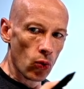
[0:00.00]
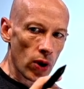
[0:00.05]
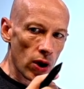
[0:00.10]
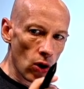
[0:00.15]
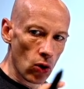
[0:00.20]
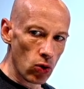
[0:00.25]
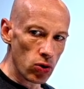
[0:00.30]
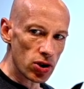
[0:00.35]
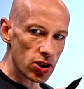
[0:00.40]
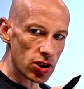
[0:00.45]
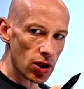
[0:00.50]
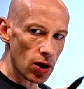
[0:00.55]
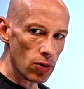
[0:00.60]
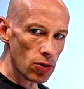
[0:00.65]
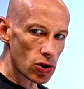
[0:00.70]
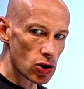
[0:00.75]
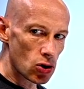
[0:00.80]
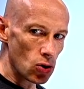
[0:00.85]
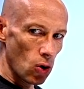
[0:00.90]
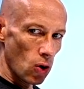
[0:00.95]
We
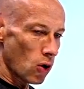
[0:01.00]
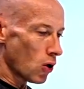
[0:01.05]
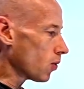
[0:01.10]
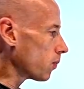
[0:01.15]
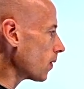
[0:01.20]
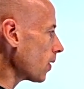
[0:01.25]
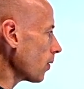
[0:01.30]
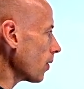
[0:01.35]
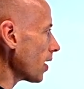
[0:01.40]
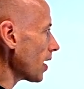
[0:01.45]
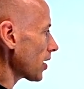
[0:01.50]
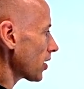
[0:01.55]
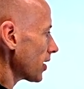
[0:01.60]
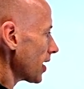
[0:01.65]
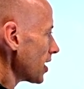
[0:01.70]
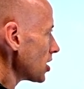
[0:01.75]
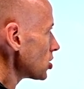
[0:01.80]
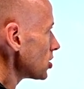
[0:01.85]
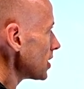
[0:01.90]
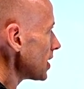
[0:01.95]
also saw, well, I
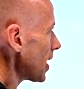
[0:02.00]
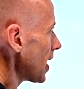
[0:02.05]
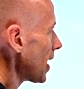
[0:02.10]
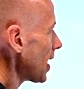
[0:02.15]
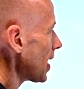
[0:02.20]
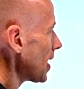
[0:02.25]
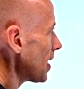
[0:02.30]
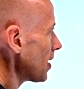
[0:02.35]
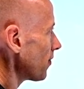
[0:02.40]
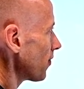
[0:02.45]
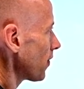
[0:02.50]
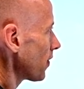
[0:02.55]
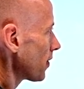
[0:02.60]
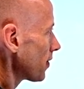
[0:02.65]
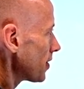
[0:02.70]
could actually have